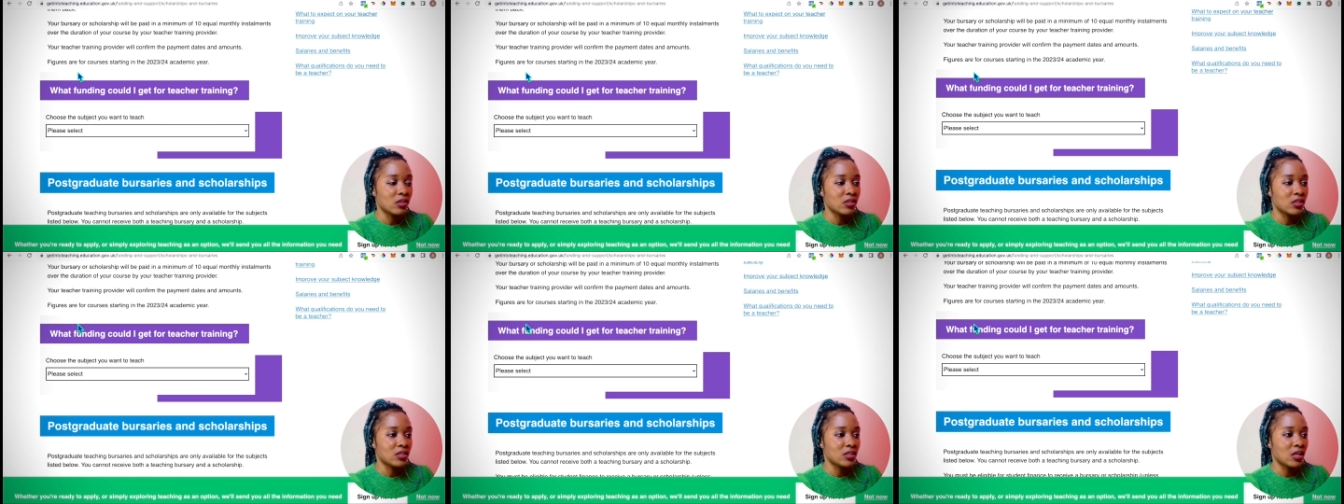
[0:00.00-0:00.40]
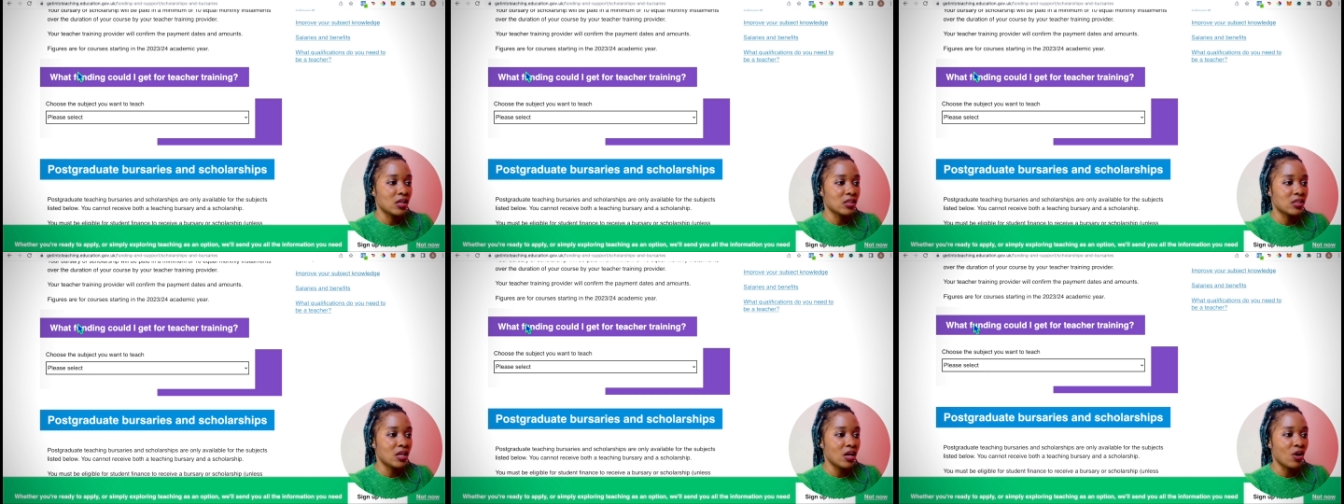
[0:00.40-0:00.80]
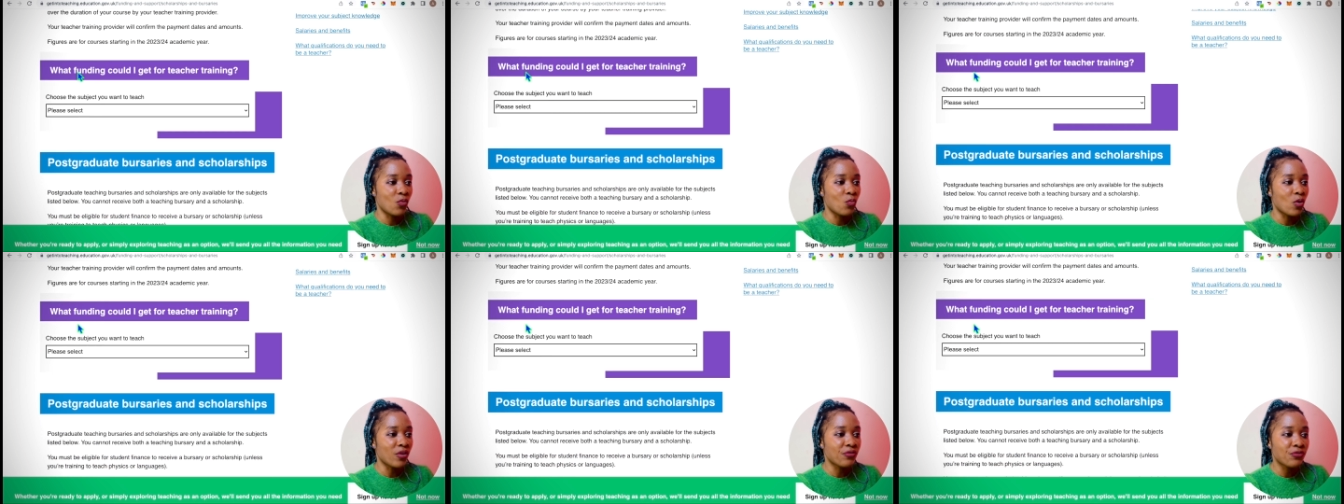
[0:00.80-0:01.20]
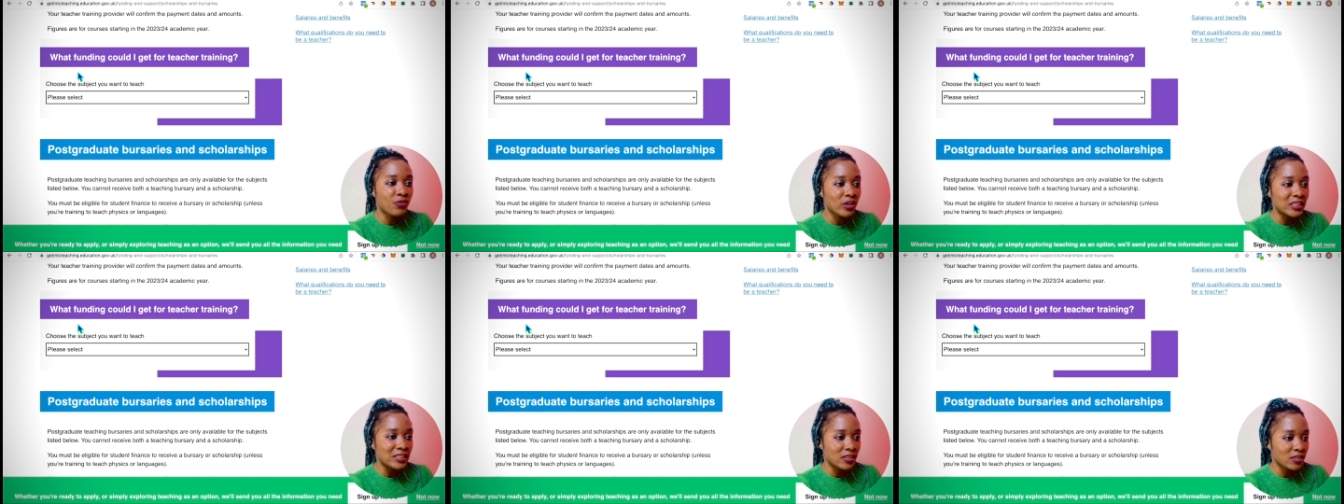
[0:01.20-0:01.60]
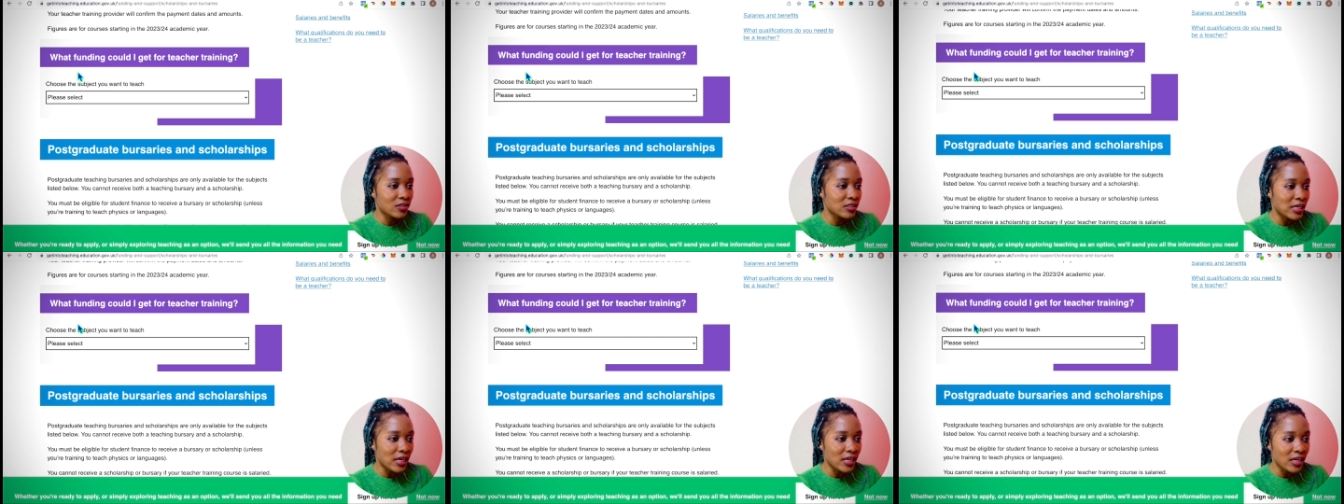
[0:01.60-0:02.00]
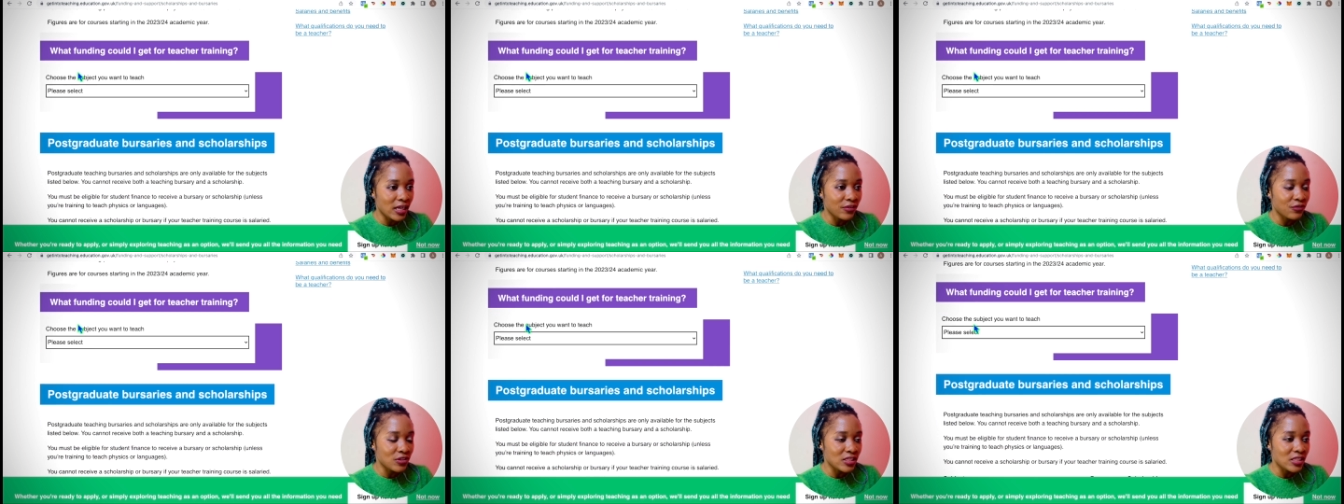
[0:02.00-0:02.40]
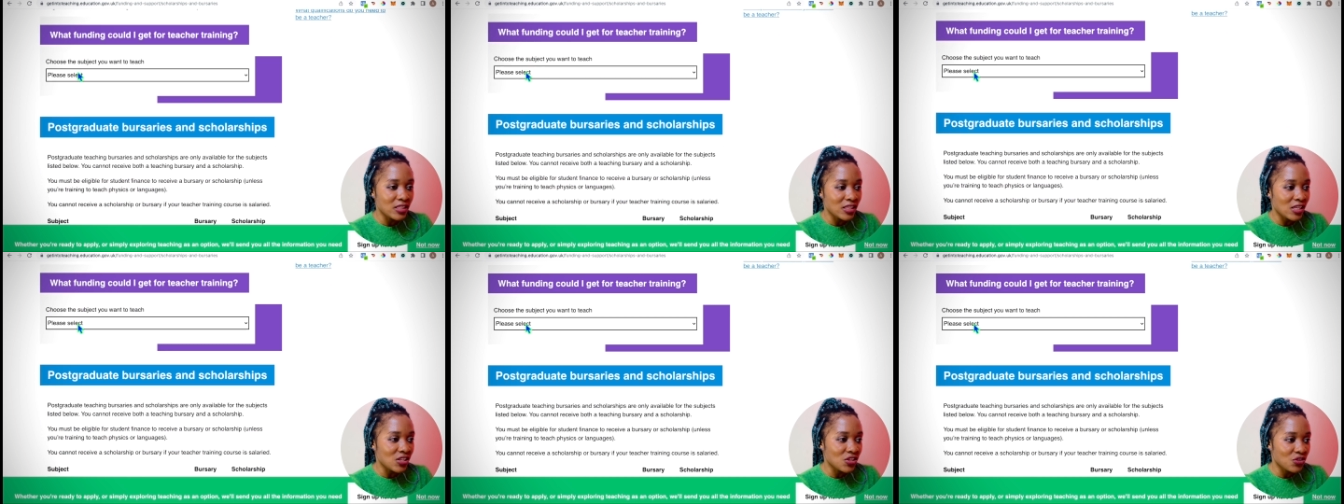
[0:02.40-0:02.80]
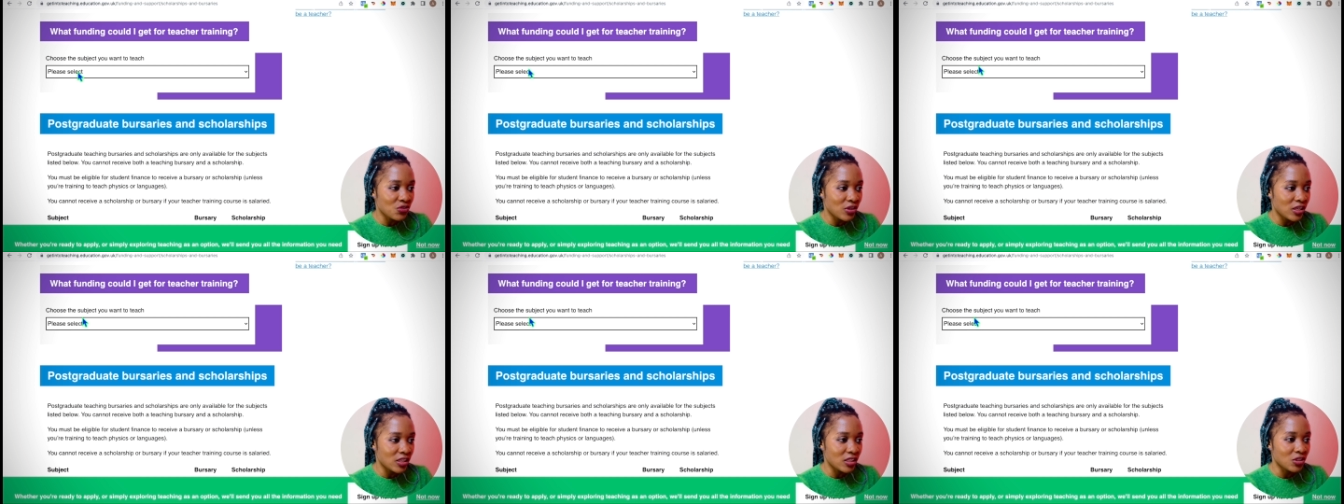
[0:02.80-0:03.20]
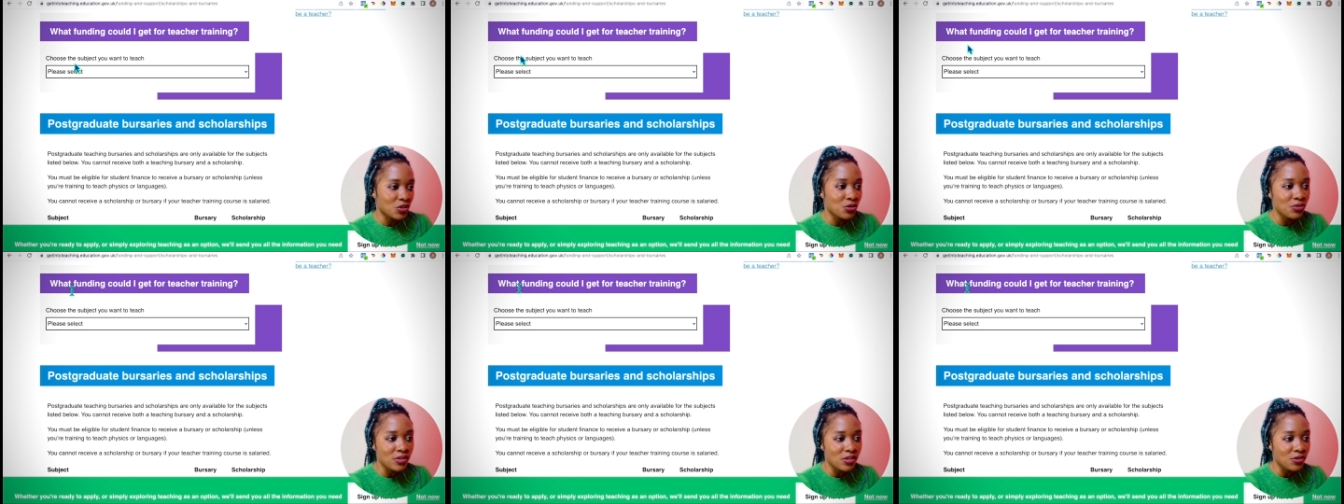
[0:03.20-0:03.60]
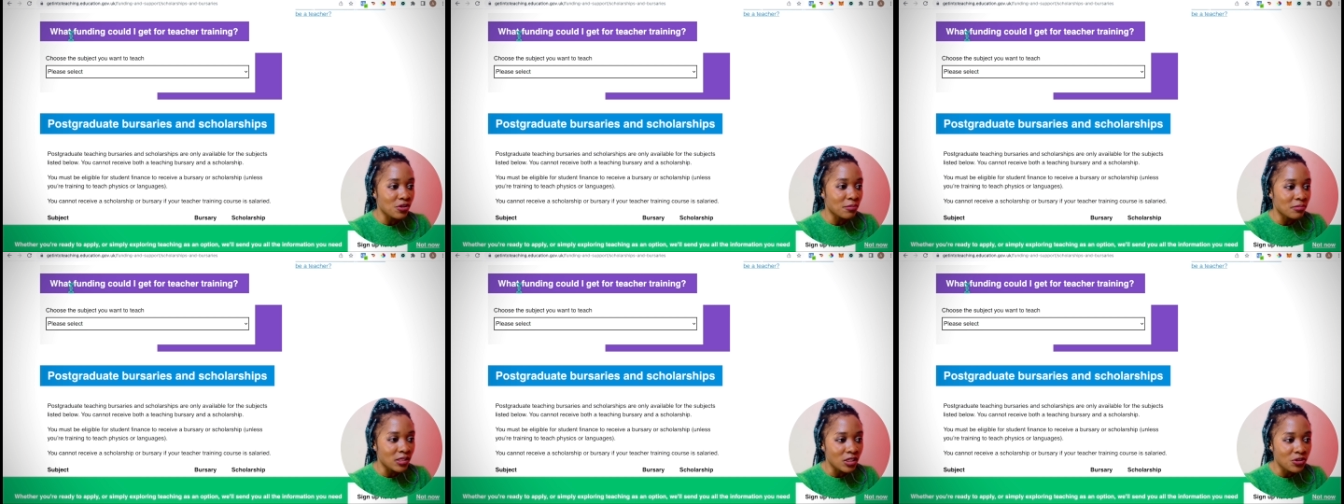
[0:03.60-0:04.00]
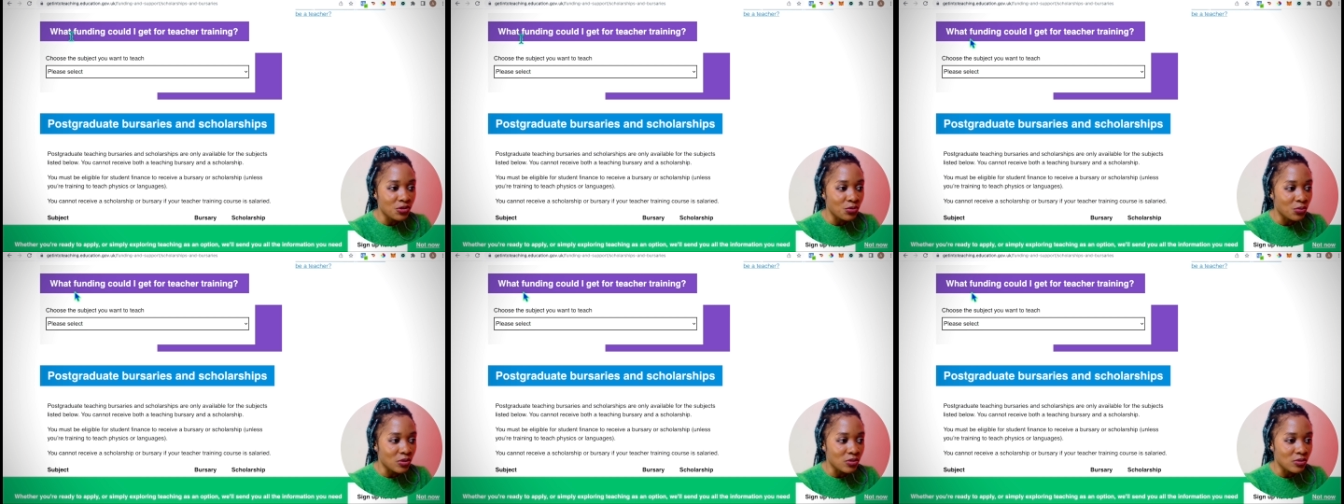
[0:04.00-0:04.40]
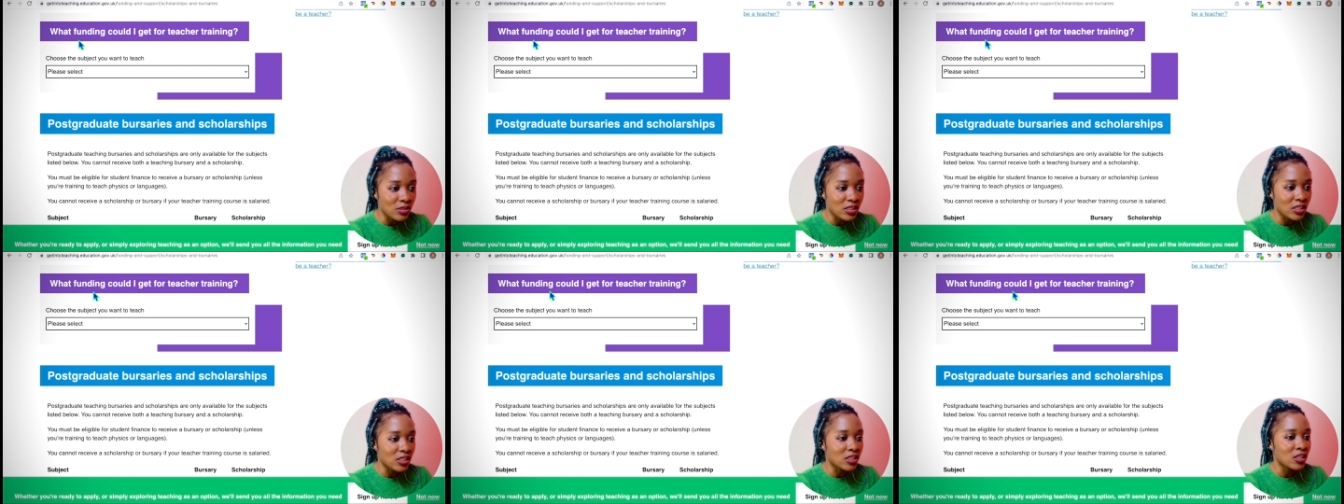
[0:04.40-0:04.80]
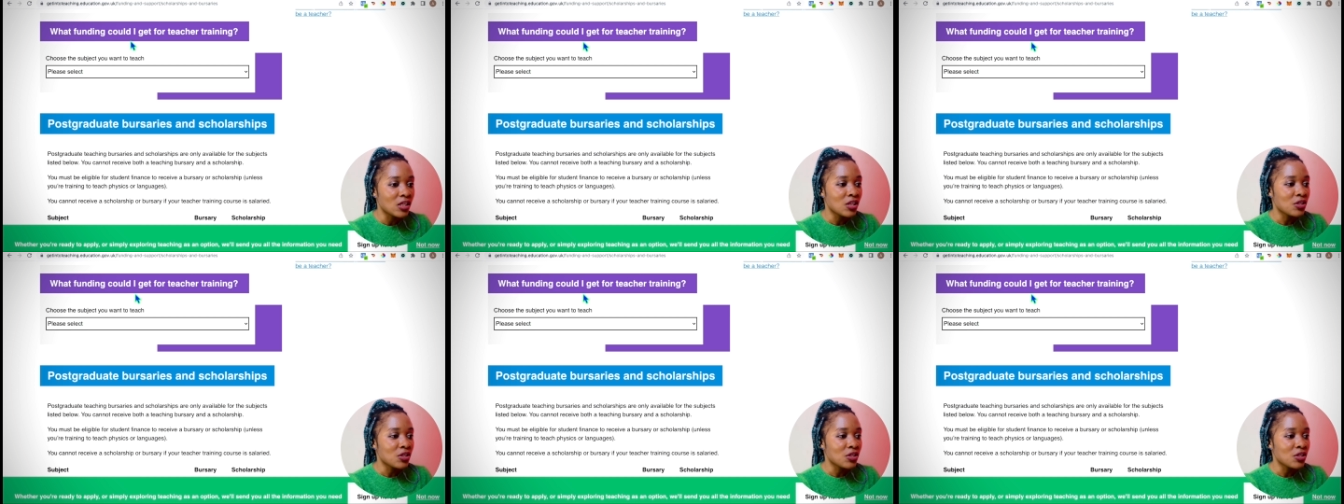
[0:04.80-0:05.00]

it says here, what funding could I get for teachers training? Choose the subject you want to teach.